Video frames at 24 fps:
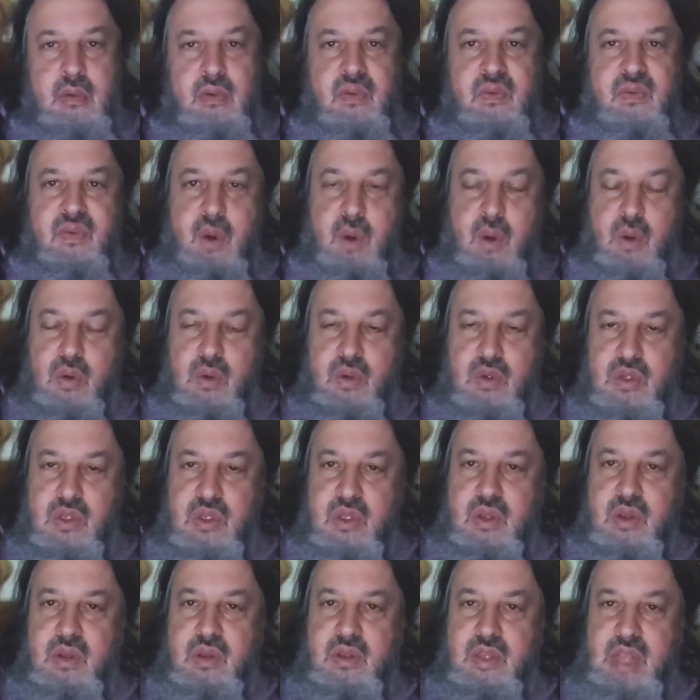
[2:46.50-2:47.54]
phones,
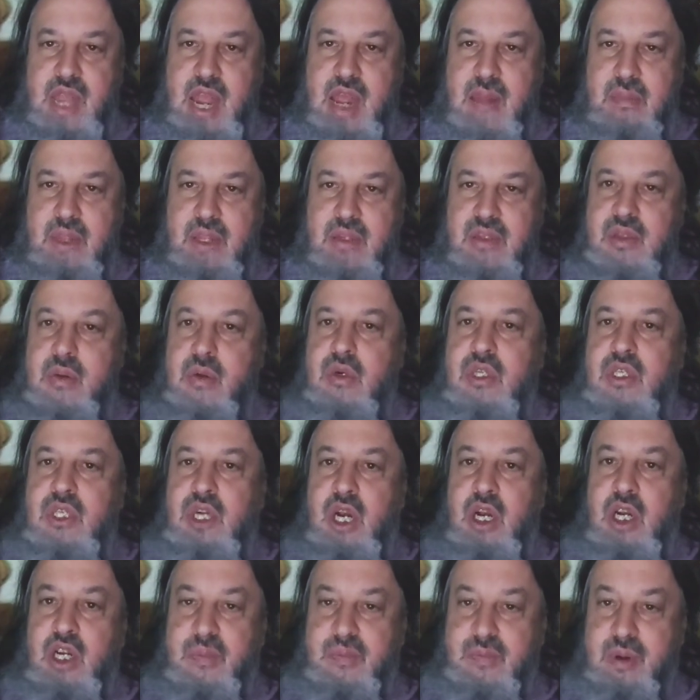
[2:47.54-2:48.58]
the tablets don't
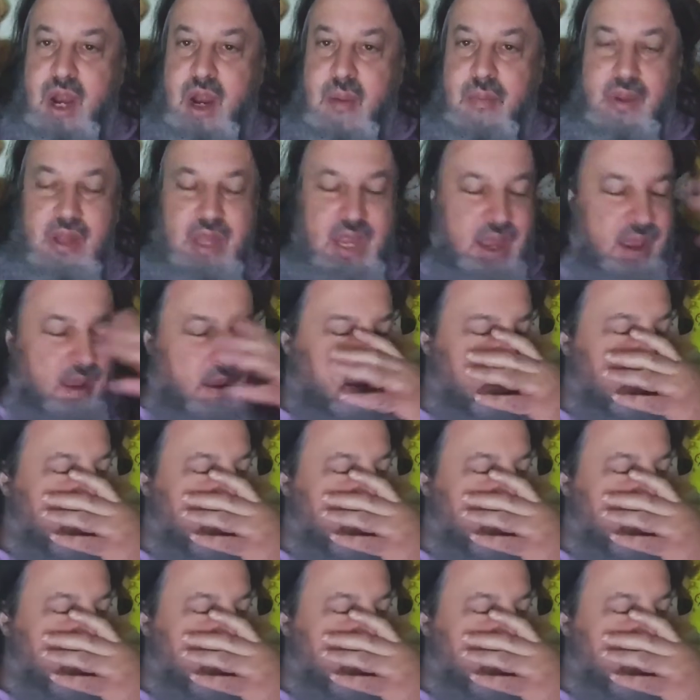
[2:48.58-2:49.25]
charge properly.